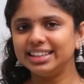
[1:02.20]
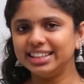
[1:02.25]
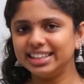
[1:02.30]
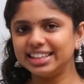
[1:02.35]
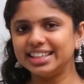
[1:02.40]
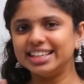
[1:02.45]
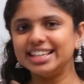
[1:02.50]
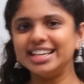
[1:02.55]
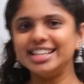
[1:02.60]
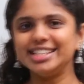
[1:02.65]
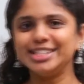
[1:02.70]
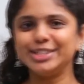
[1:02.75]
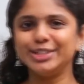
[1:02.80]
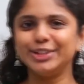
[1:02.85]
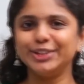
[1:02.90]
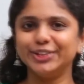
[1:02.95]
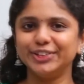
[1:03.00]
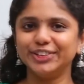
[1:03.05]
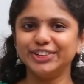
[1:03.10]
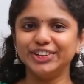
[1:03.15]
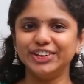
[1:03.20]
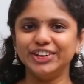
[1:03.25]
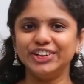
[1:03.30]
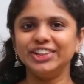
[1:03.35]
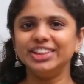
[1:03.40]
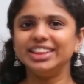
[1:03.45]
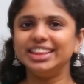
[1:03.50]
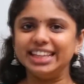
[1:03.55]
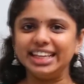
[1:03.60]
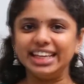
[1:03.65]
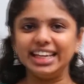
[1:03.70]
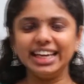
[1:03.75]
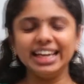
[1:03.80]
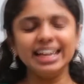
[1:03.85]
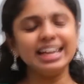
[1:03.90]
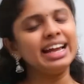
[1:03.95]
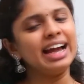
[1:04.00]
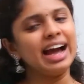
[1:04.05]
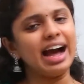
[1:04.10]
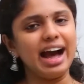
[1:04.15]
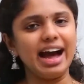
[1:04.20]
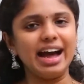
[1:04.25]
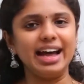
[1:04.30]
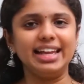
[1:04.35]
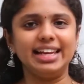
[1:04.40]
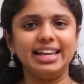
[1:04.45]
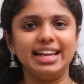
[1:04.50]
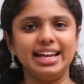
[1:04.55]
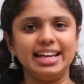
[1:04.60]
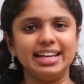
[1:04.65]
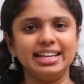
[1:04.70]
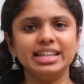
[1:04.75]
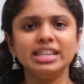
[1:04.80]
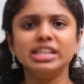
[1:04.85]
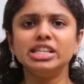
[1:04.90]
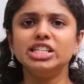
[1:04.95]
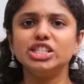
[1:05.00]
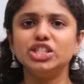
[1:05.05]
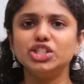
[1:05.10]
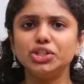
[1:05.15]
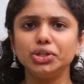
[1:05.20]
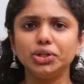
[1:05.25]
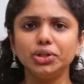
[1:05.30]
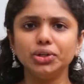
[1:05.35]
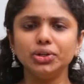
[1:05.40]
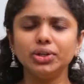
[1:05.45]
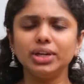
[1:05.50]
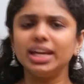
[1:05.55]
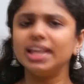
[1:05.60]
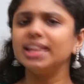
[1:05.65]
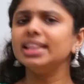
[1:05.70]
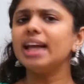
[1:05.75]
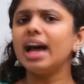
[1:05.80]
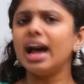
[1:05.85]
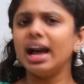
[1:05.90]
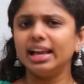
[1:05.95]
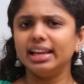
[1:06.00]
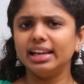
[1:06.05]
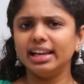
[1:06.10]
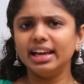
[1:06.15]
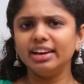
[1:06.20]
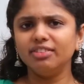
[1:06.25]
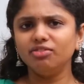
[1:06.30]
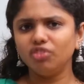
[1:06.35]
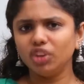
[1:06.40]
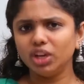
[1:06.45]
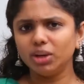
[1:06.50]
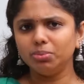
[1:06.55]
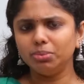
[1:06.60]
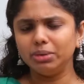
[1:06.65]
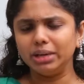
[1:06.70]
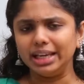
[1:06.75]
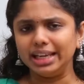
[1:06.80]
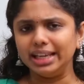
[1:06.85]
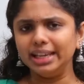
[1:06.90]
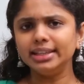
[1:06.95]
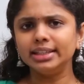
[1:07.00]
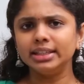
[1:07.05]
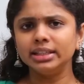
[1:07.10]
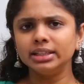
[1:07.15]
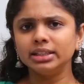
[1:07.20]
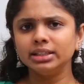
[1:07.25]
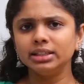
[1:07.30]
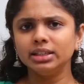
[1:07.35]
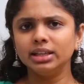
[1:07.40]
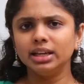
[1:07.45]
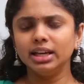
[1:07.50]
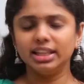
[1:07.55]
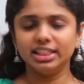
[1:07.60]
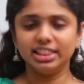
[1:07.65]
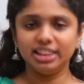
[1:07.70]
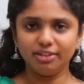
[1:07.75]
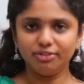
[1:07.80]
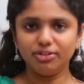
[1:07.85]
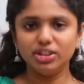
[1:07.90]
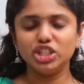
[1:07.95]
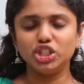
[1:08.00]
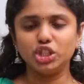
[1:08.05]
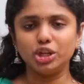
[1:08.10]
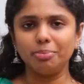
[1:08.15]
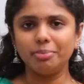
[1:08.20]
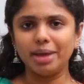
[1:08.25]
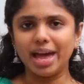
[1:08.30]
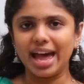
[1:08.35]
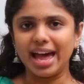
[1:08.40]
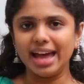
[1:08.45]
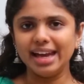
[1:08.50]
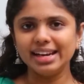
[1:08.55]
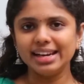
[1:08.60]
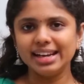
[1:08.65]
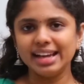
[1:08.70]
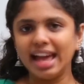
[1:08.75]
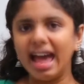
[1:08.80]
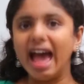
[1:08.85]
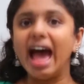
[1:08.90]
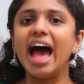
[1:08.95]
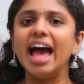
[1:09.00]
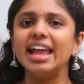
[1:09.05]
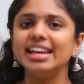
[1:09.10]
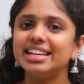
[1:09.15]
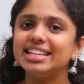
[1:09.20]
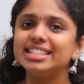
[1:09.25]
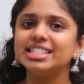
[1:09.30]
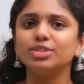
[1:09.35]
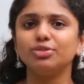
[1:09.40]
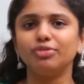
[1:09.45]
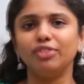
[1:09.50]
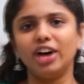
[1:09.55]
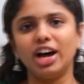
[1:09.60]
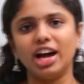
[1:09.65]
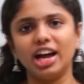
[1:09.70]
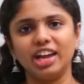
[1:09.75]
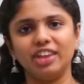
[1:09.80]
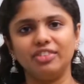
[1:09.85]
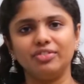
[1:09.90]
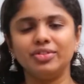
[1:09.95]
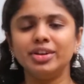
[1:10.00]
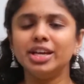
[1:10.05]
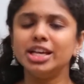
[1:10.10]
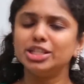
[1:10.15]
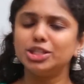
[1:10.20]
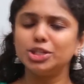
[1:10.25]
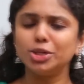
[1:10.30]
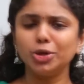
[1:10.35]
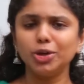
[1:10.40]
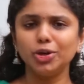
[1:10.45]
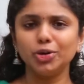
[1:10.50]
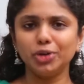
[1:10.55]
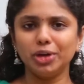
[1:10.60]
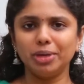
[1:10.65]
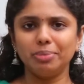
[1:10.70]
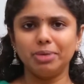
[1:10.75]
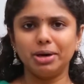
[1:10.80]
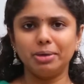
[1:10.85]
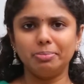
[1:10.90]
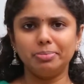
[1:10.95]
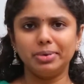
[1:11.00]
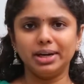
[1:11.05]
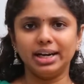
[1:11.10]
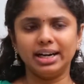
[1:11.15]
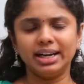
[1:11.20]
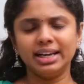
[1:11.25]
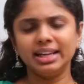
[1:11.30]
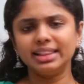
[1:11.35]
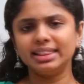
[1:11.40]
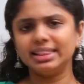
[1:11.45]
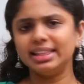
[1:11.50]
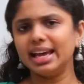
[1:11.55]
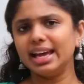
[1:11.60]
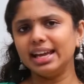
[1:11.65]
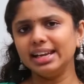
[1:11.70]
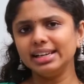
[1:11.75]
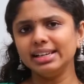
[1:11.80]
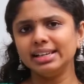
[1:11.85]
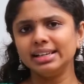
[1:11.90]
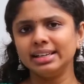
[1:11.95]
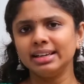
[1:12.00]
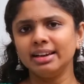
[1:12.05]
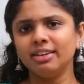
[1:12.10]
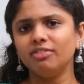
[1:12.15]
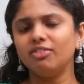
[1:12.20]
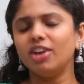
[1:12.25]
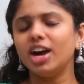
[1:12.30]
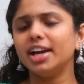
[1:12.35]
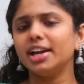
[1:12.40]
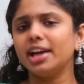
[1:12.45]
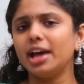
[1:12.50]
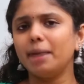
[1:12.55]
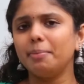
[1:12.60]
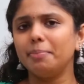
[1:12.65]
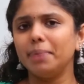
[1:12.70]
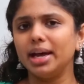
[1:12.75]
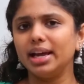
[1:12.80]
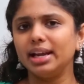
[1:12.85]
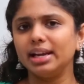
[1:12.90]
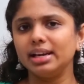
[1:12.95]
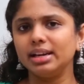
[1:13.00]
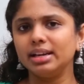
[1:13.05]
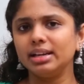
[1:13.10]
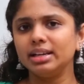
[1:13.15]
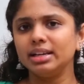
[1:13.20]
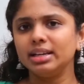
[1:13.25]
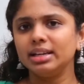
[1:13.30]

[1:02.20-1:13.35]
Yes, good, the island. So, in the island, we meet the fisherman and his wife. So, you remember. Then what happened?